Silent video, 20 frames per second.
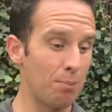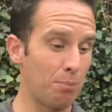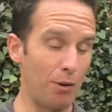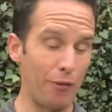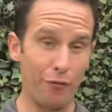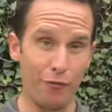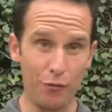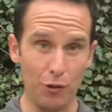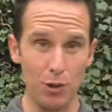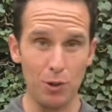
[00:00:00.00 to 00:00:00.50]

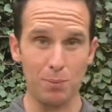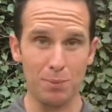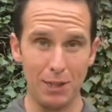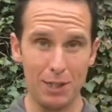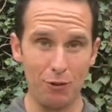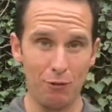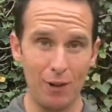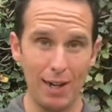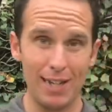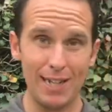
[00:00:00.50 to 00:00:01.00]

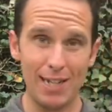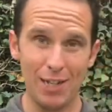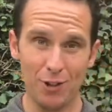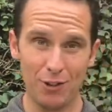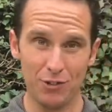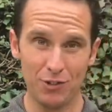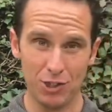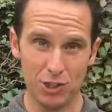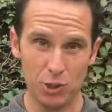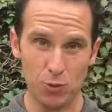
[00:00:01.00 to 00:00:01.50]
Preferably right here
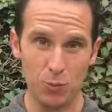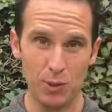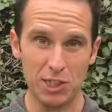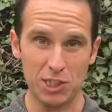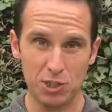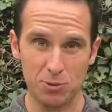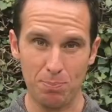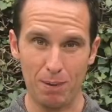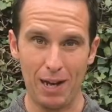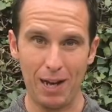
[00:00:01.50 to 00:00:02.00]
in the
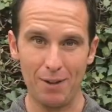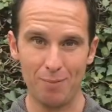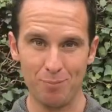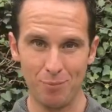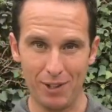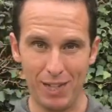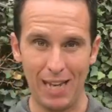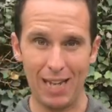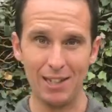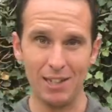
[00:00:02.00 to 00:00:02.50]
sweet spot,
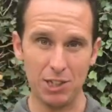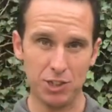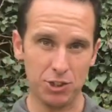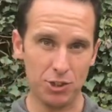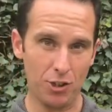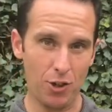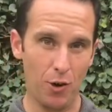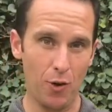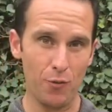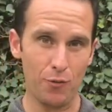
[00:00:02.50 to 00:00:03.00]
okay, unless
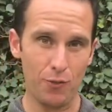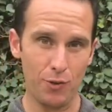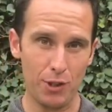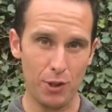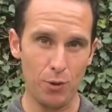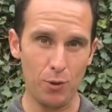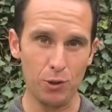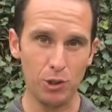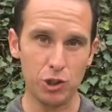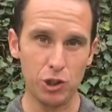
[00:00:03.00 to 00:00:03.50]
you're going for the
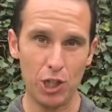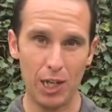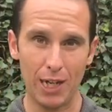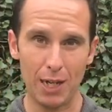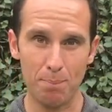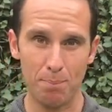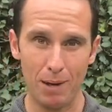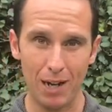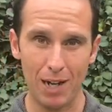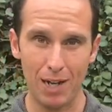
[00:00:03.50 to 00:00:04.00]
old
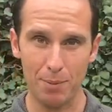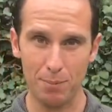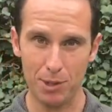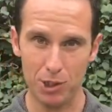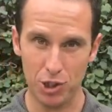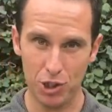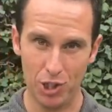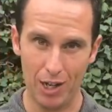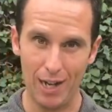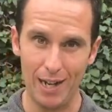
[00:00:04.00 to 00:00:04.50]
Shankopotamus
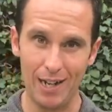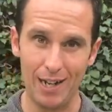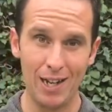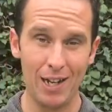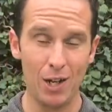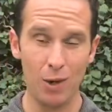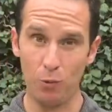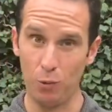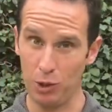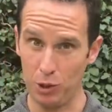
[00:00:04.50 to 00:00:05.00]
shot,
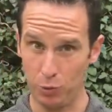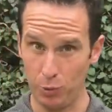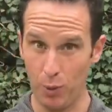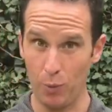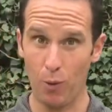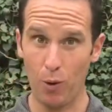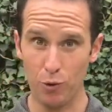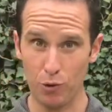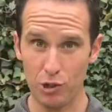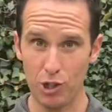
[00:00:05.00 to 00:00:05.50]
which we
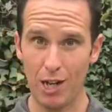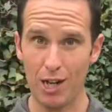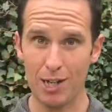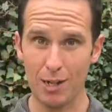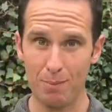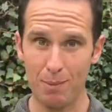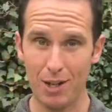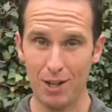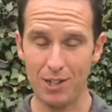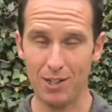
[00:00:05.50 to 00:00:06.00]
won't
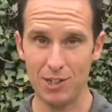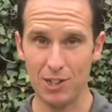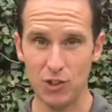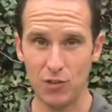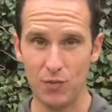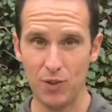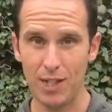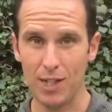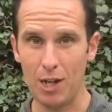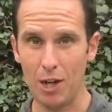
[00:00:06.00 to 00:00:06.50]
talk about in this
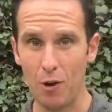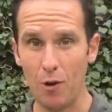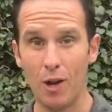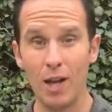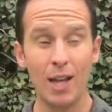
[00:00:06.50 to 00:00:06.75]
video.